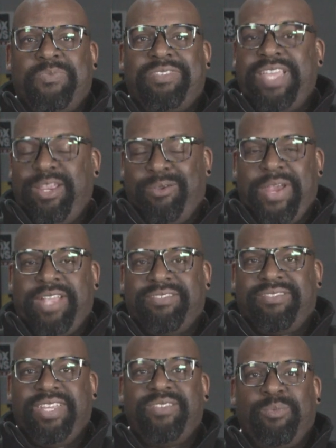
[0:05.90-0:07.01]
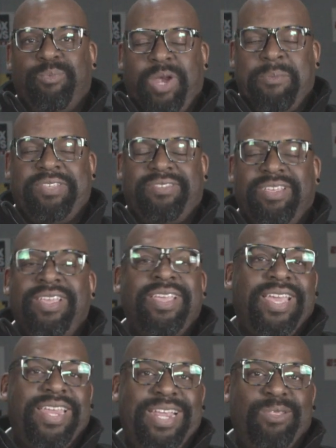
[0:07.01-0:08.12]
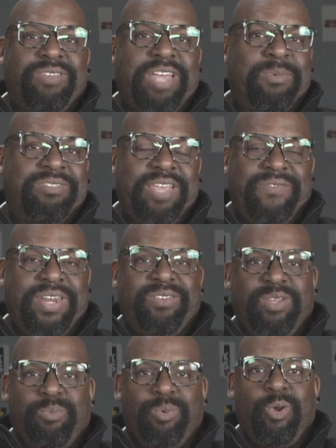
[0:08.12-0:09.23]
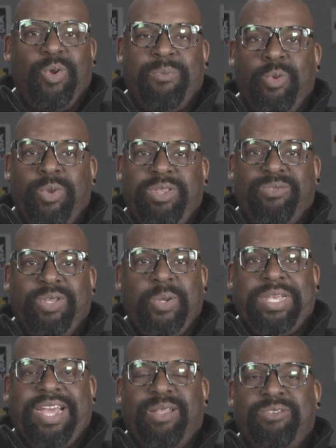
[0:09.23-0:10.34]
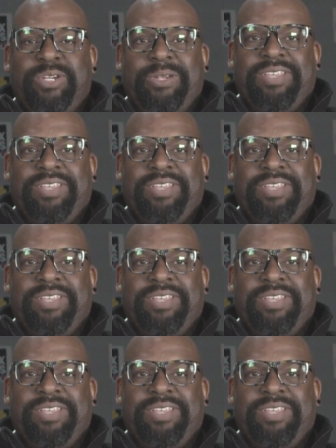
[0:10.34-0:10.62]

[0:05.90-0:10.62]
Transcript: state grants, Tennessee Promise, any other type of state financial aid program you want to use to go to college here in